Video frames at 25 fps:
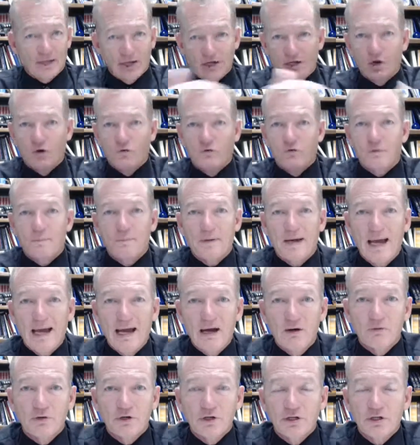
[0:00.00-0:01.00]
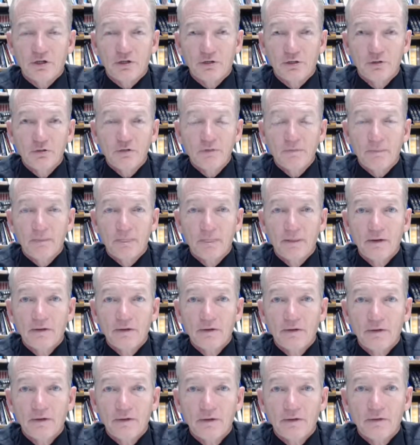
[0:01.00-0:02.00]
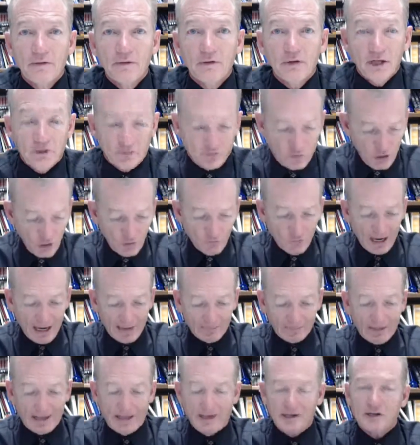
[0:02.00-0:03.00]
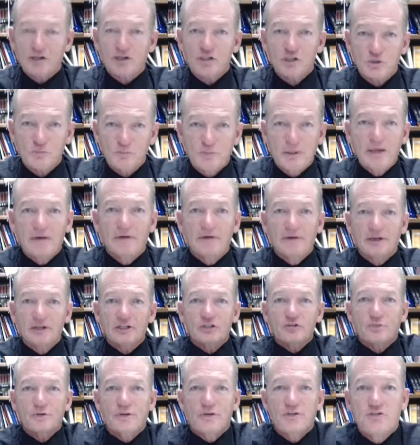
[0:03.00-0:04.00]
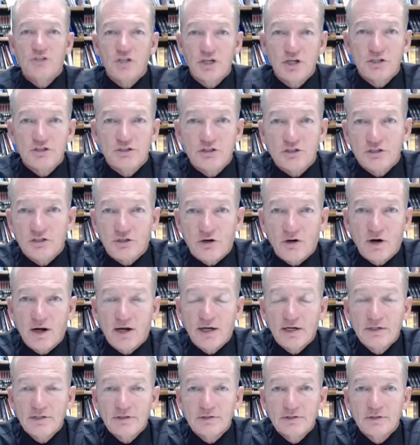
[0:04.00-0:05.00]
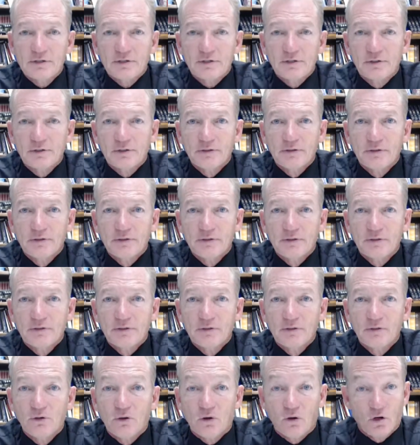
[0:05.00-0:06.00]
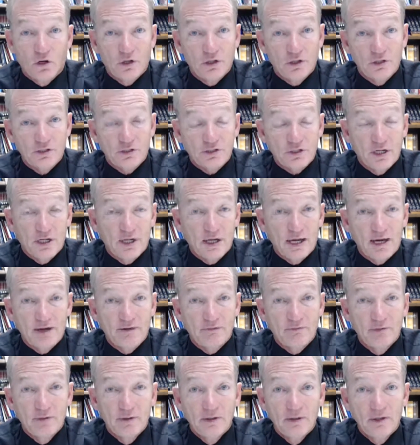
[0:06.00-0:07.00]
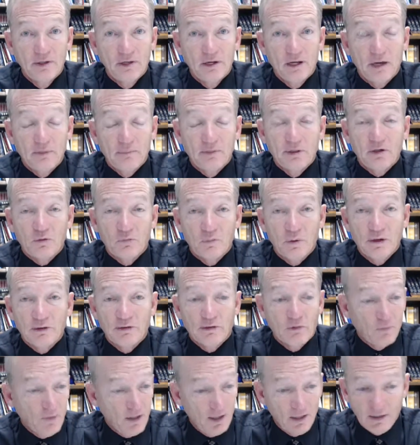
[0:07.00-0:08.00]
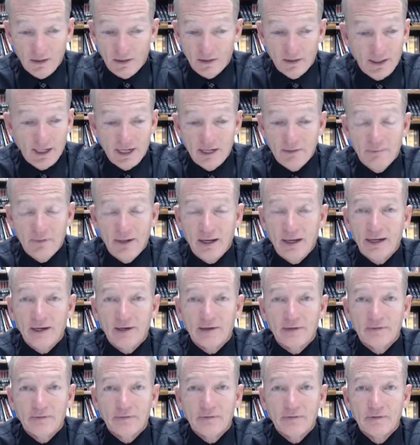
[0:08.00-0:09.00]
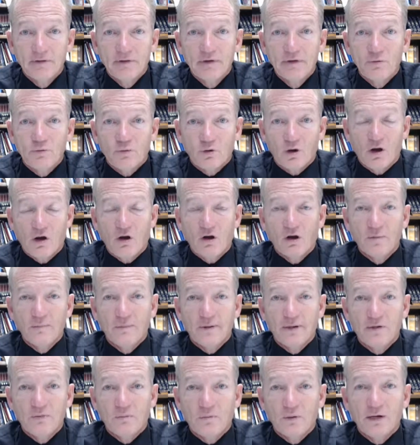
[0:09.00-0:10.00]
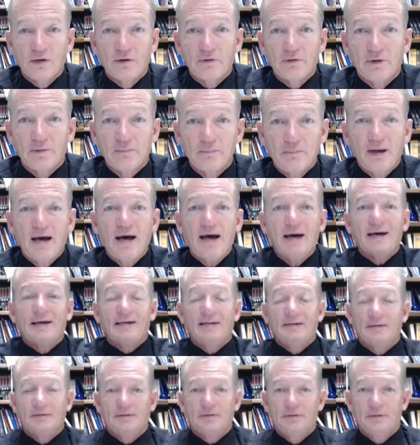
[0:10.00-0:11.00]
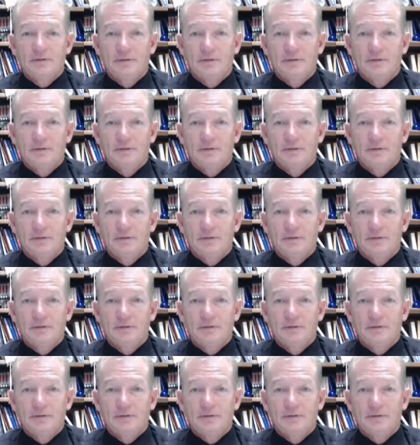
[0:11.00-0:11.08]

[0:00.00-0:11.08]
can overpower you if you've had that experience with Jesus Christ. Oh, you say I'm a bit weary. Well, amen. We're all a bit weary. But